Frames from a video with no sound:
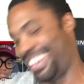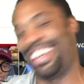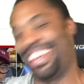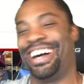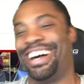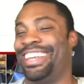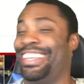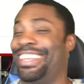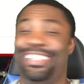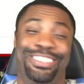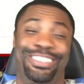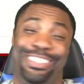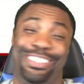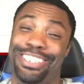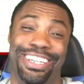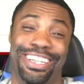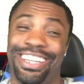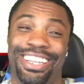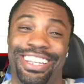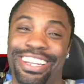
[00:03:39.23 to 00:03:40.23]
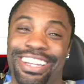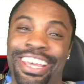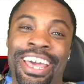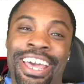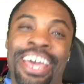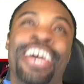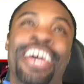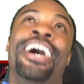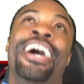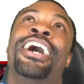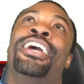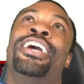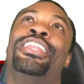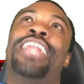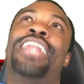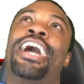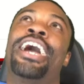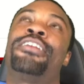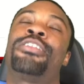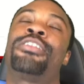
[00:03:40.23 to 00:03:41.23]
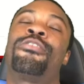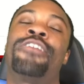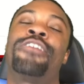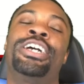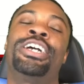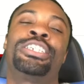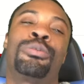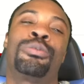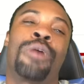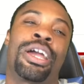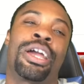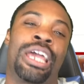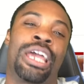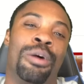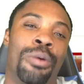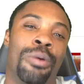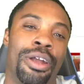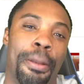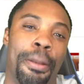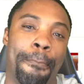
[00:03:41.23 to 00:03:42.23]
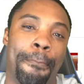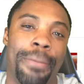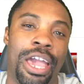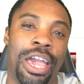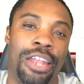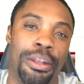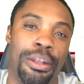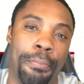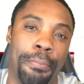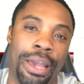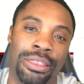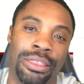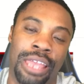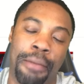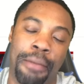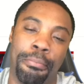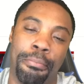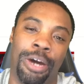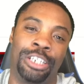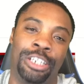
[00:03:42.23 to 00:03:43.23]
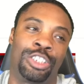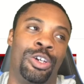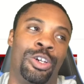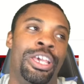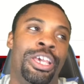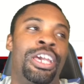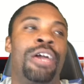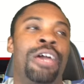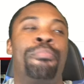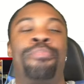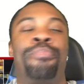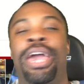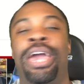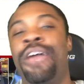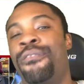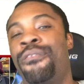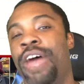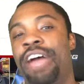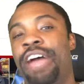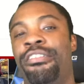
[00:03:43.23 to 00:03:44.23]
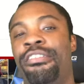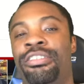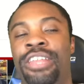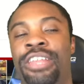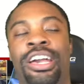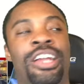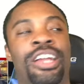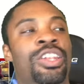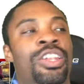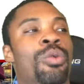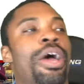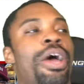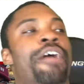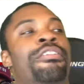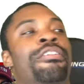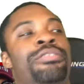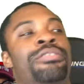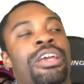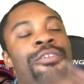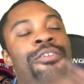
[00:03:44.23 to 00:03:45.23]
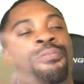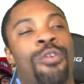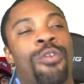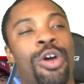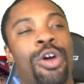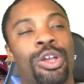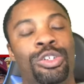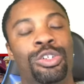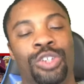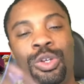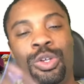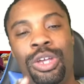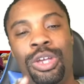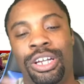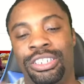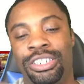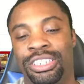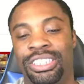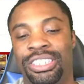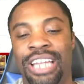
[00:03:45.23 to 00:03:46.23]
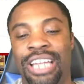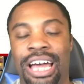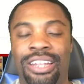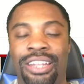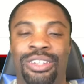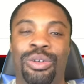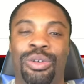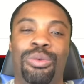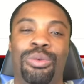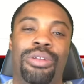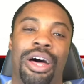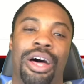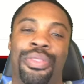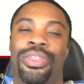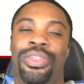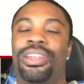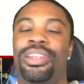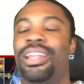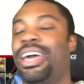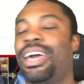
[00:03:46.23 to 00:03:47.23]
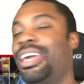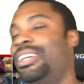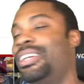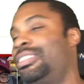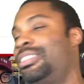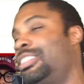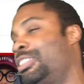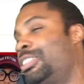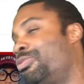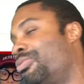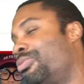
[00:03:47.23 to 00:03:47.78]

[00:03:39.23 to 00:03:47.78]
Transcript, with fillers: He shouldn't. Like, the reason why y'all want a man to make that much so he can pay for everything and do everything for you, so you can just not do nothing. Like, it's just,